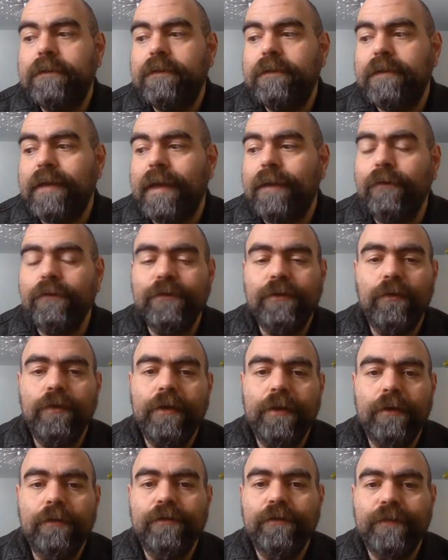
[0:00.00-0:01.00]
10 or so
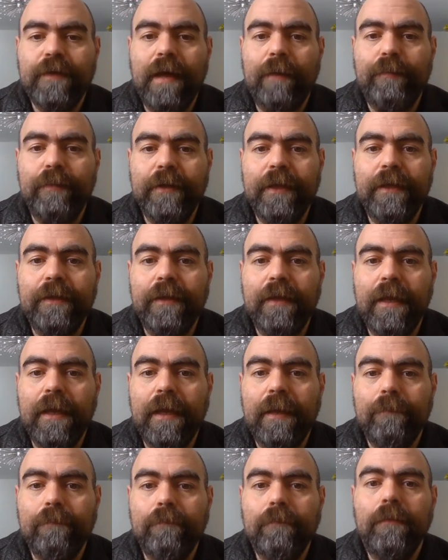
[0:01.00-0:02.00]
years of not playing the
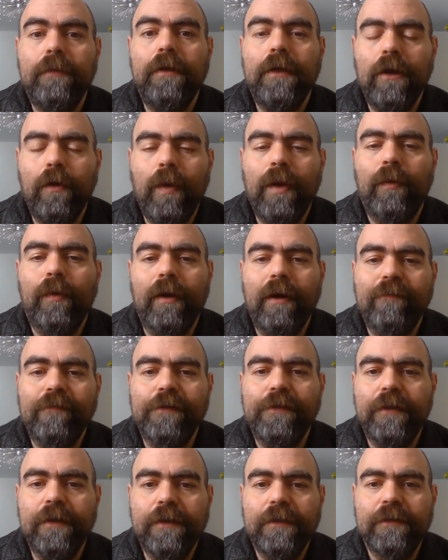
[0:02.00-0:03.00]
game, knowing where
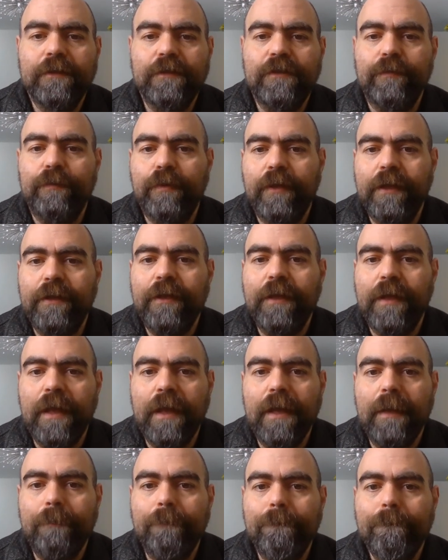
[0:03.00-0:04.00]
everything is to play the
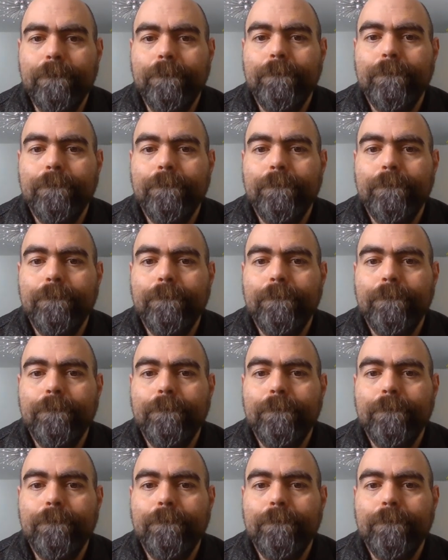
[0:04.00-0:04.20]
game